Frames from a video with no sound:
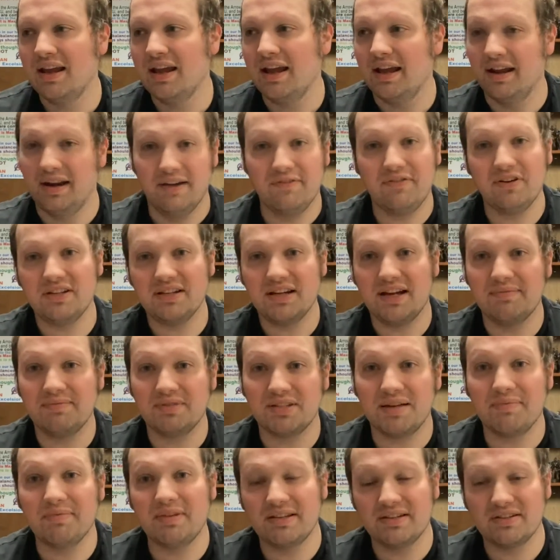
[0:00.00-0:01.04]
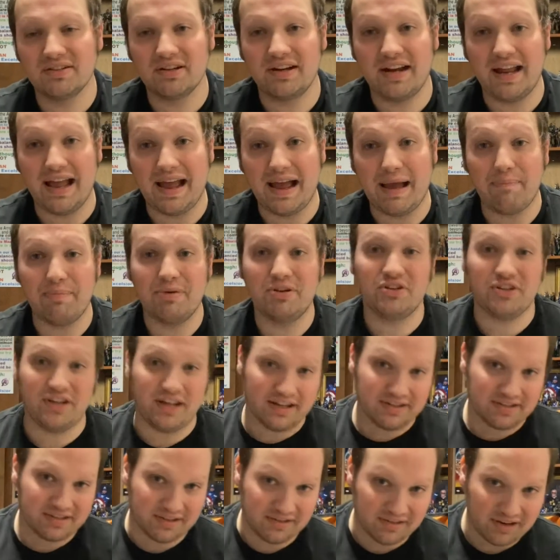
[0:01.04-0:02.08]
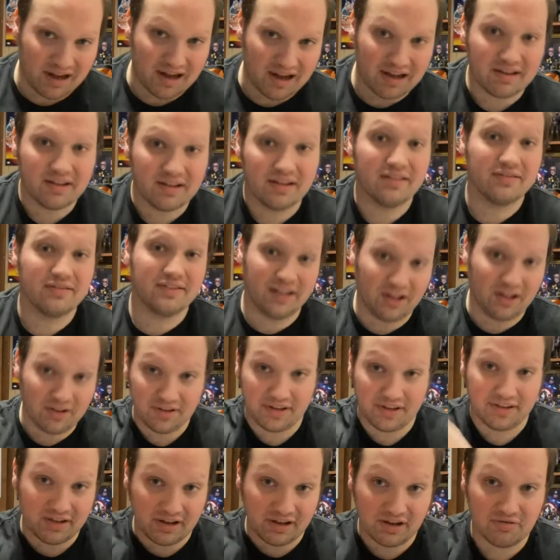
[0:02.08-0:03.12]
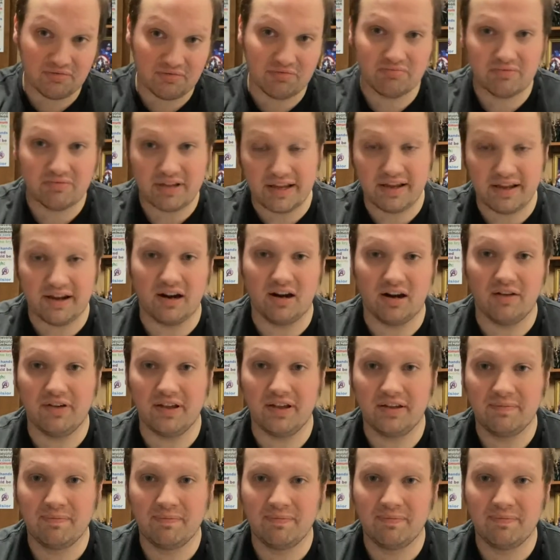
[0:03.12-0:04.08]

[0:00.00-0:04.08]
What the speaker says: And every time something's going to happen, she has to knock, tell Thing to go take care of it.